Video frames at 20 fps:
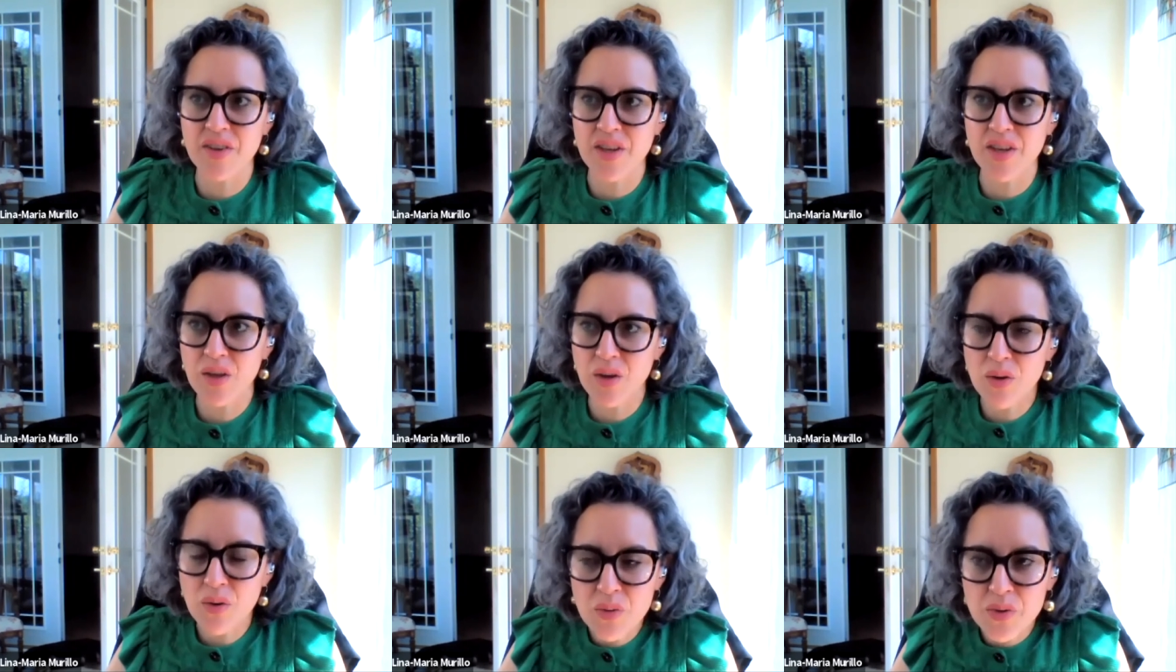
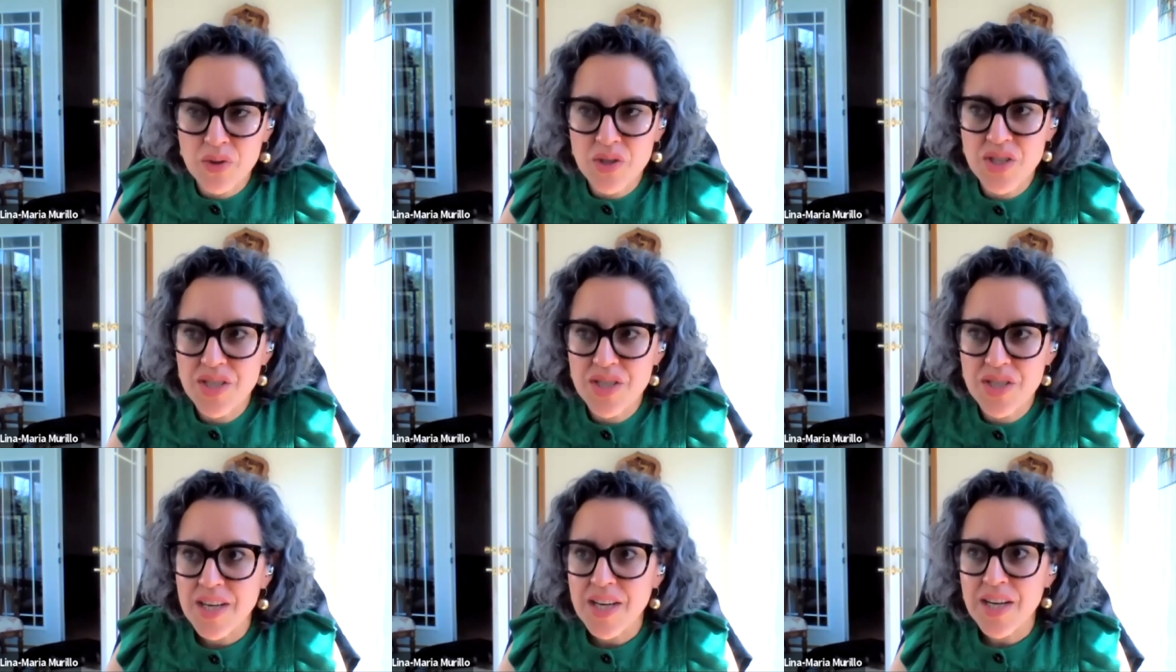a
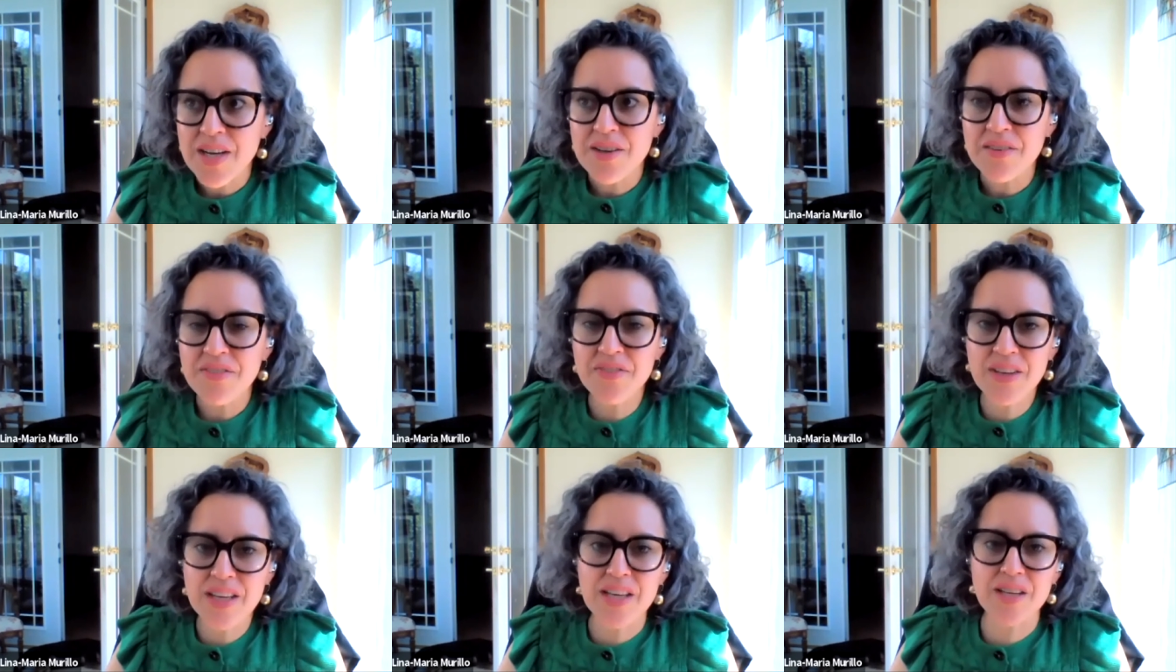huge
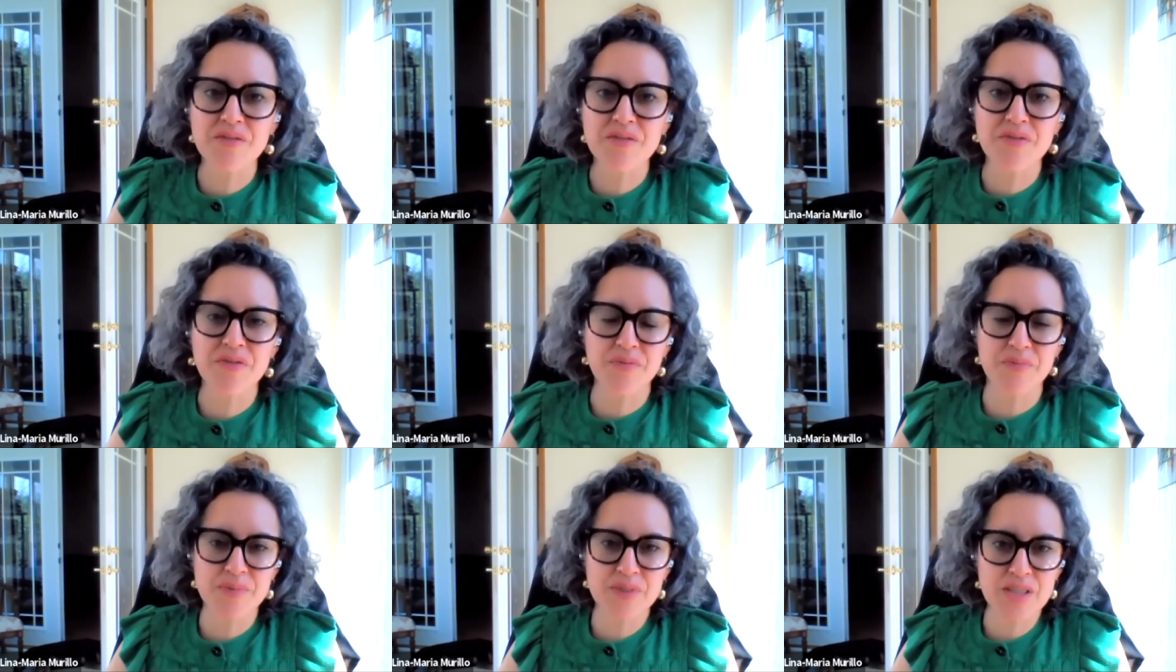
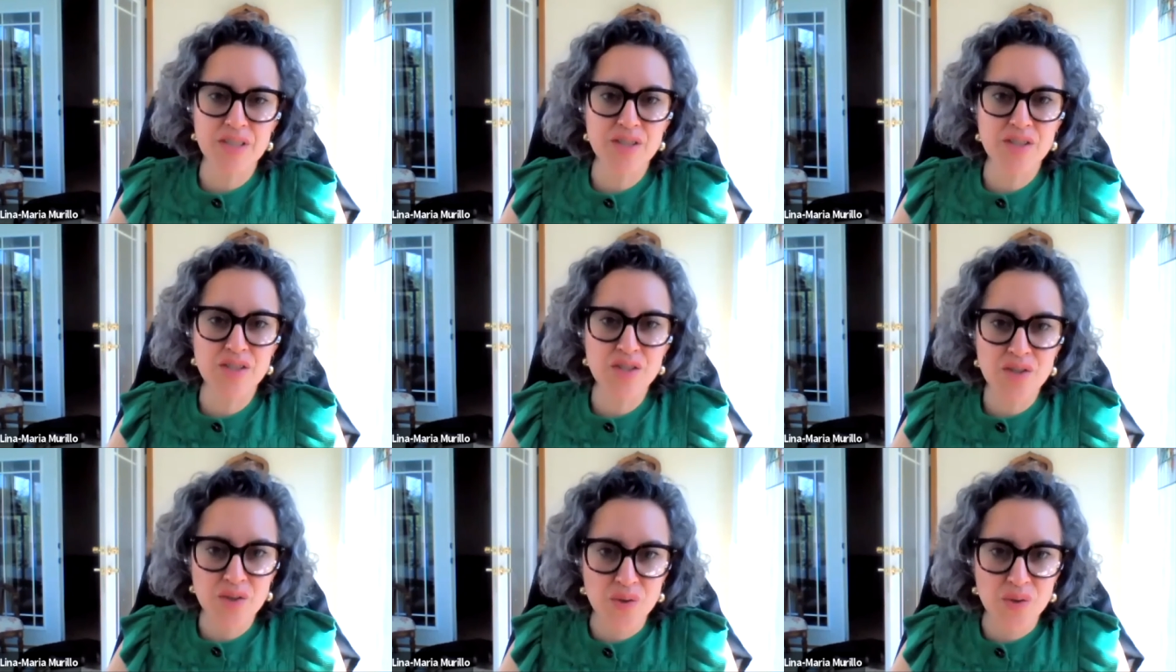feat
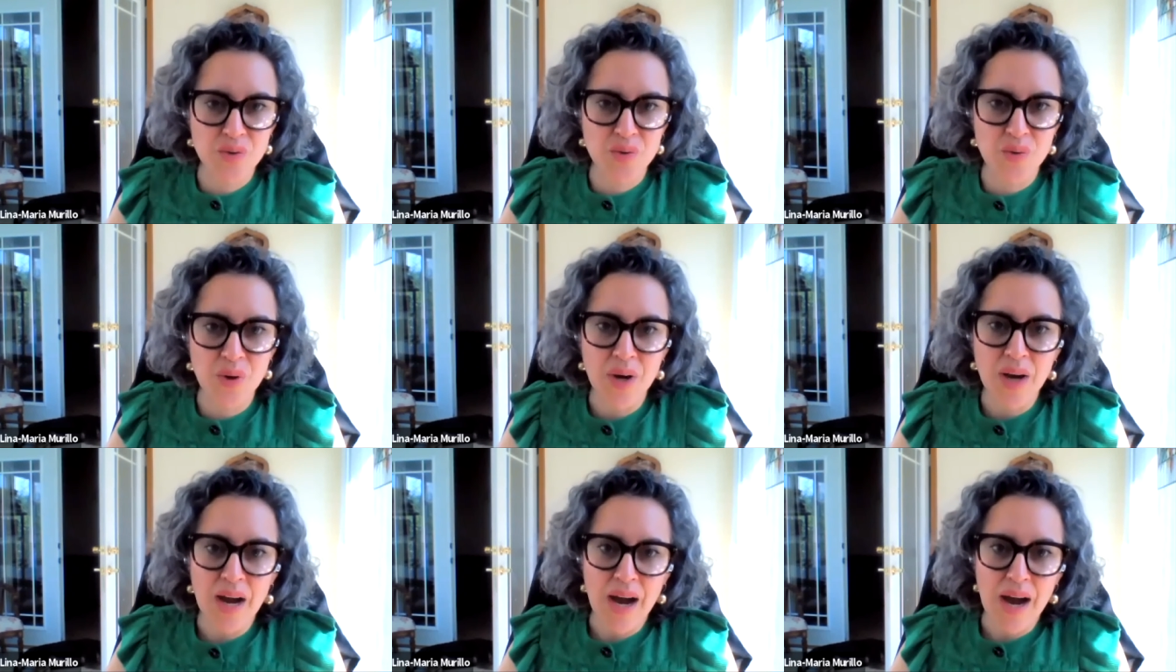to
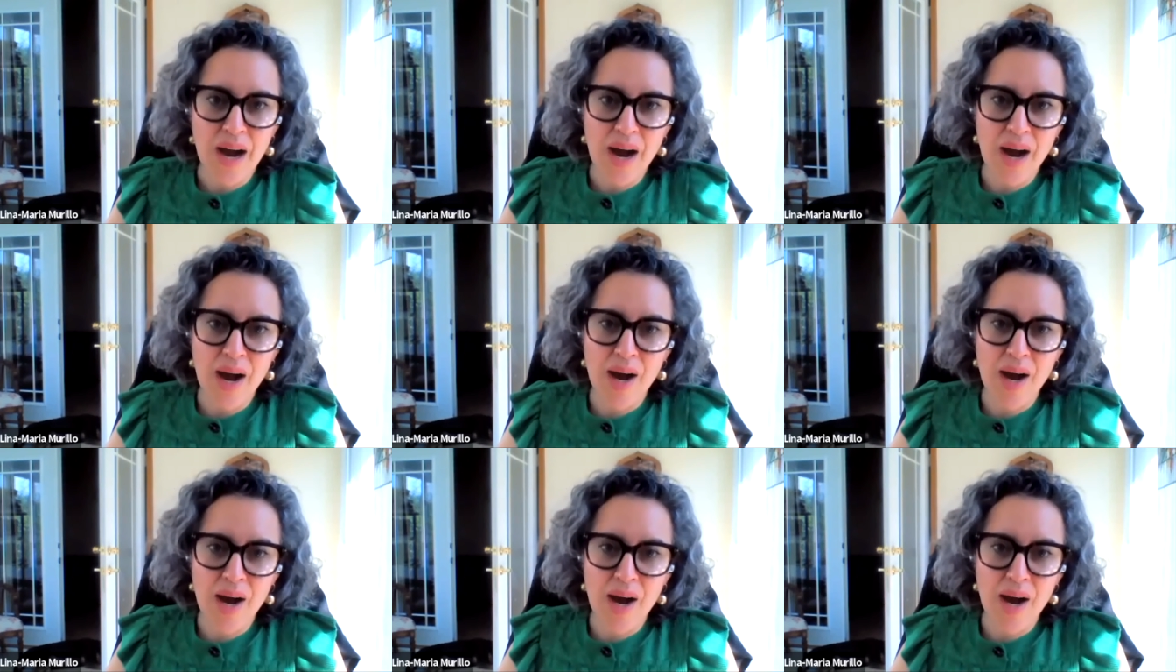do